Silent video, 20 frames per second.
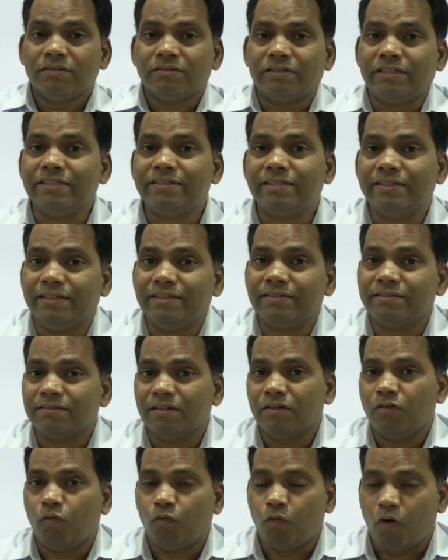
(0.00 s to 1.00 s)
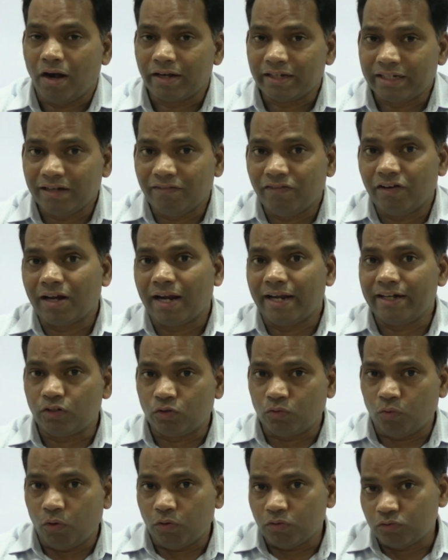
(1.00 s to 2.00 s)
This is whatever
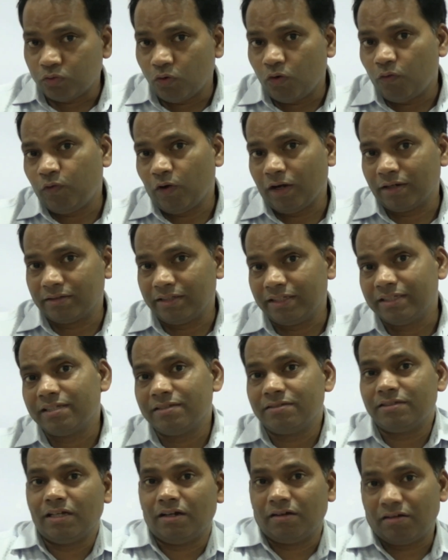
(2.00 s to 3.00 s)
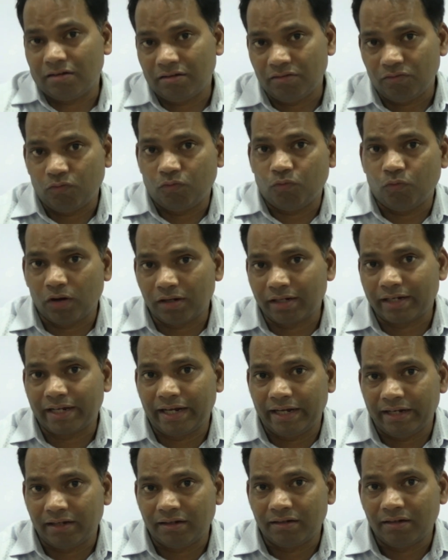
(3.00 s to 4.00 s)
I told so far. This is one
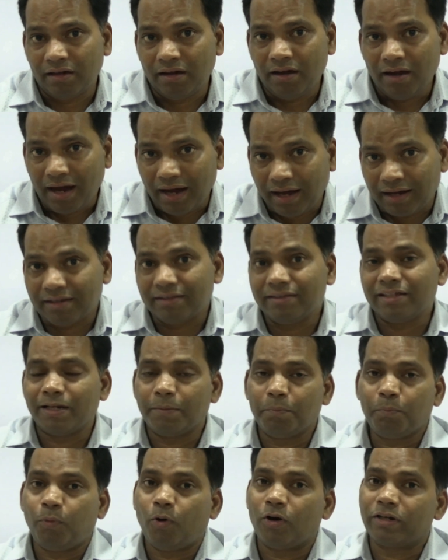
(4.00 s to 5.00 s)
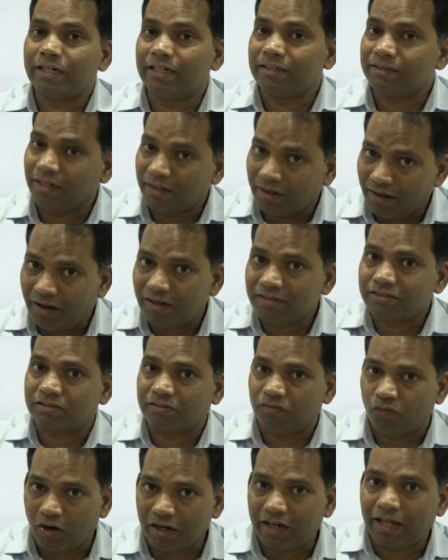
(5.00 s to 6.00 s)
kind. Another important, the last
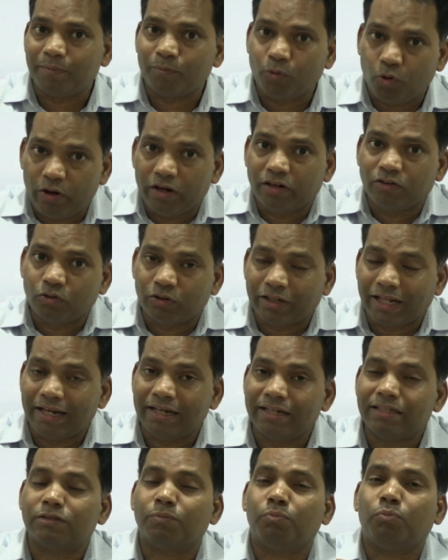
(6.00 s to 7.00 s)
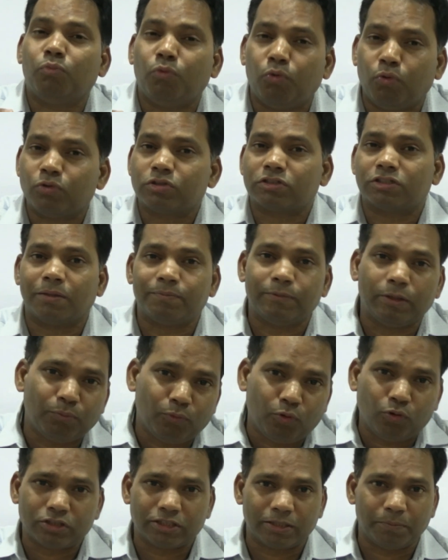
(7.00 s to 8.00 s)
what I am going to tell is most
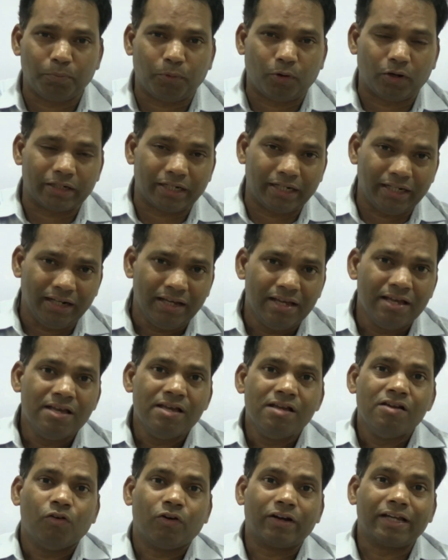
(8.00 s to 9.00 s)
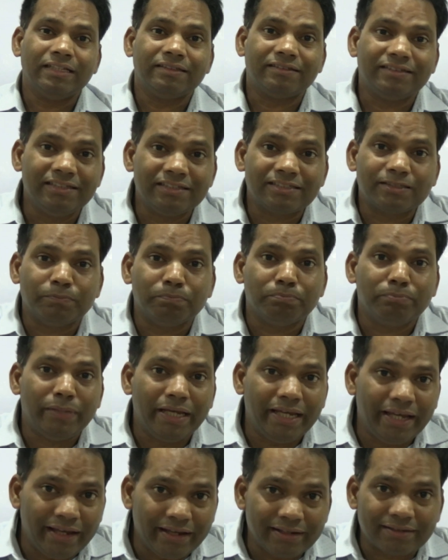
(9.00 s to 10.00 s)
important. Okay, it
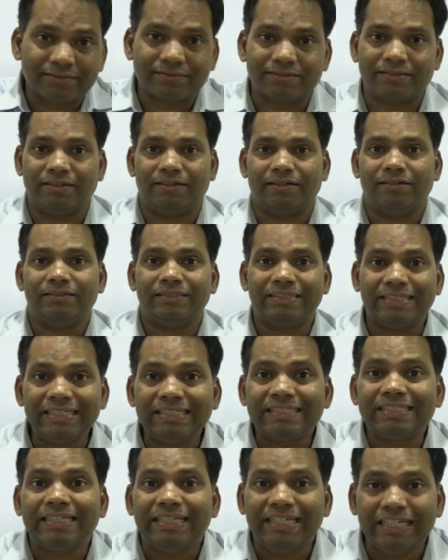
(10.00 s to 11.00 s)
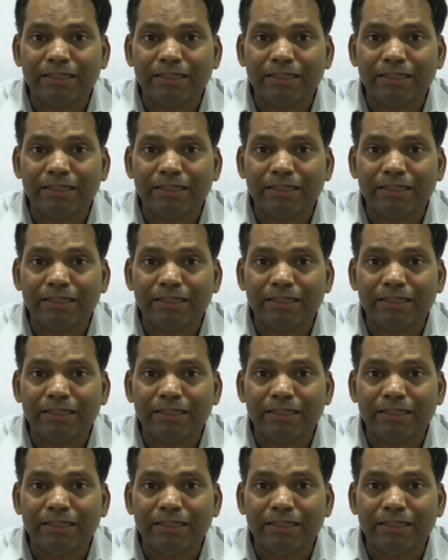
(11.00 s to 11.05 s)
makes this